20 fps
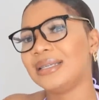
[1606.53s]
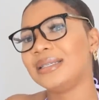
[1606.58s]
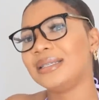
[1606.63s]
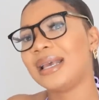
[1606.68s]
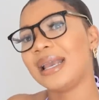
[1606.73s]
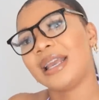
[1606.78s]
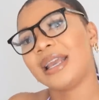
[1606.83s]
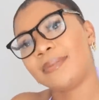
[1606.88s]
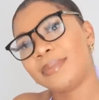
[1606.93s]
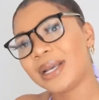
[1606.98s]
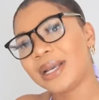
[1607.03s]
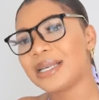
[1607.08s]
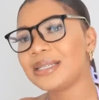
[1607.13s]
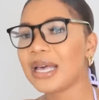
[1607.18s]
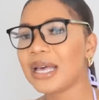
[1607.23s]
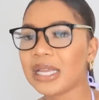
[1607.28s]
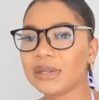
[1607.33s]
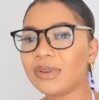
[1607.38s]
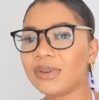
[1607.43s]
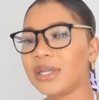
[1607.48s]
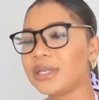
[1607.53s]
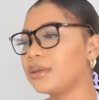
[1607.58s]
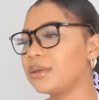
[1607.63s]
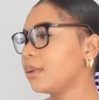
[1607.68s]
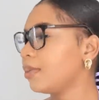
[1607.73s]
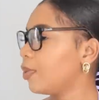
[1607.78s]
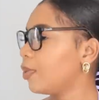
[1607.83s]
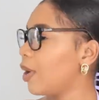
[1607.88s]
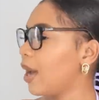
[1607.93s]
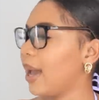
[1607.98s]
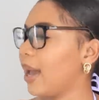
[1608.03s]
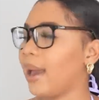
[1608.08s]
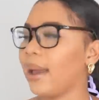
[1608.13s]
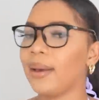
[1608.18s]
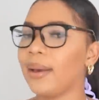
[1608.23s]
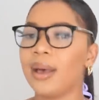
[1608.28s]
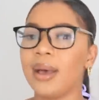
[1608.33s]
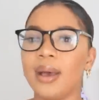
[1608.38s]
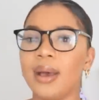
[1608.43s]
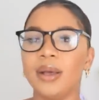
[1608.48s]
take a bigger size for the swimwear.
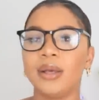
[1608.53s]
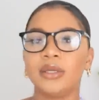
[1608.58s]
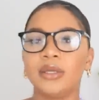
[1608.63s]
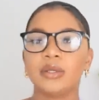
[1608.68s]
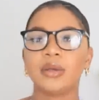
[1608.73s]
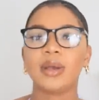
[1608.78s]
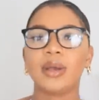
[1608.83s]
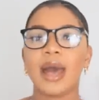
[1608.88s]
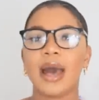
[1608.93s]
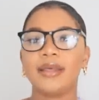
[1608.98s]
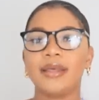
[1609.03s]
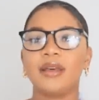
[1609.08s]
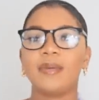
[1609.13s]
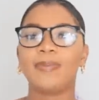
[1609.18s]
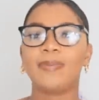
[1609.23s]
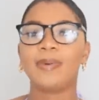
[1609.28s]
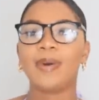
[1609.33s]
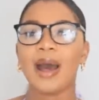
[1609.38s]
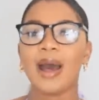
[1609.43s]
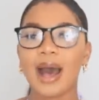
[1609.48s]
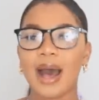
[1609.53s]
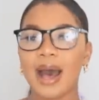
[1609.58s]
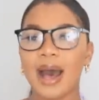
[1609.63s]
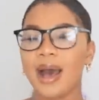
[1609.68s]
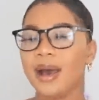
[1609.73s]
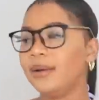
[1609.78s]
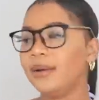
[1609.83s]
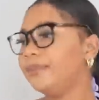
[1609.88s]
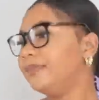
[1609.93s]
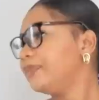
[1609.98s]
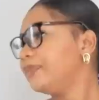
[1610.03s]
So yeah, the bra,